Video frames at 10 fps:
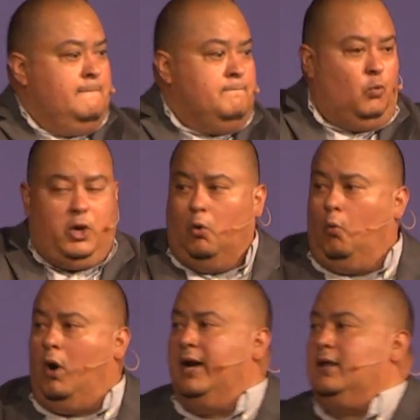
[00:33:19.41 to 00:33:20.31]
We don't
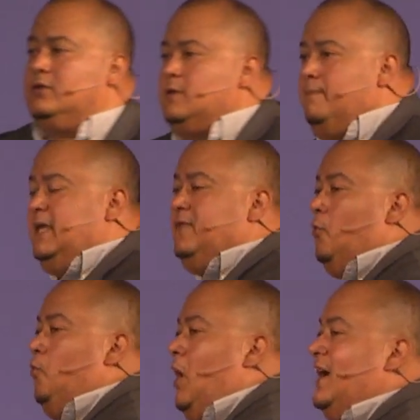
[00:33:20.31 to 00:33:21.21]
want it to be the
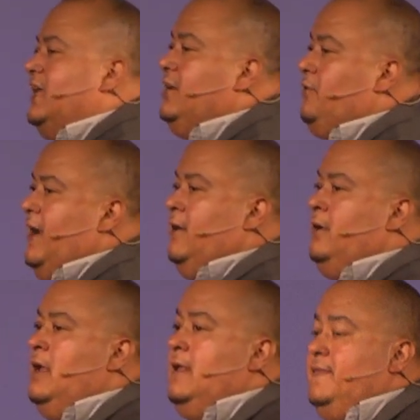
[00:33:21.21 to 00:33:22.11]
rocky ground
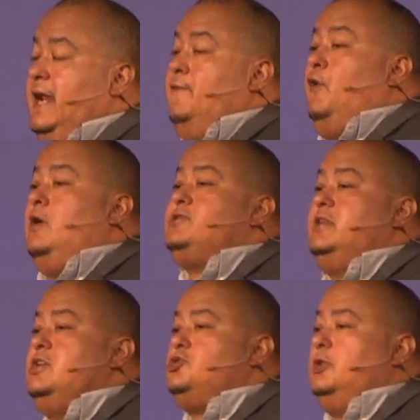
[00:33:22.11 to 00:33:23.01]
that it falls
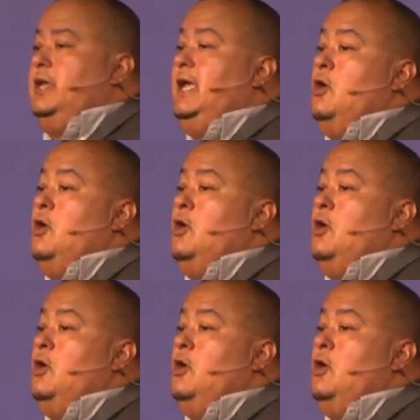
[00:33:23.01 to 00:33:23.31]
initially.